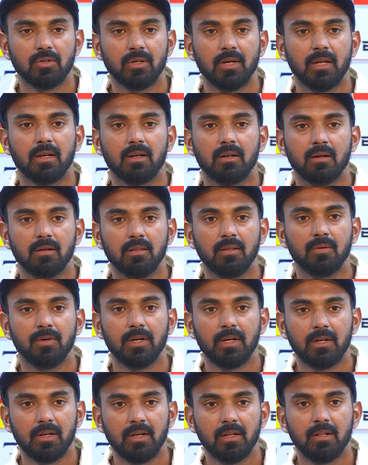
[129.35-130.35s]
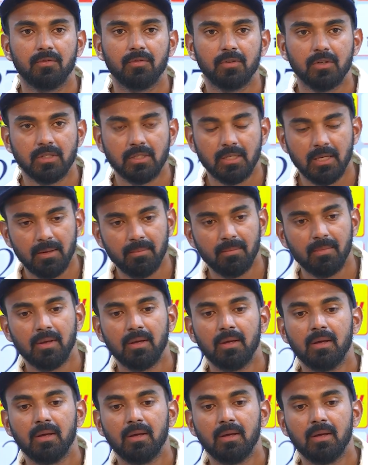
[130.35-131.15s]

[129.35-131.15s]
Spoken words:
to get the victory in the first game.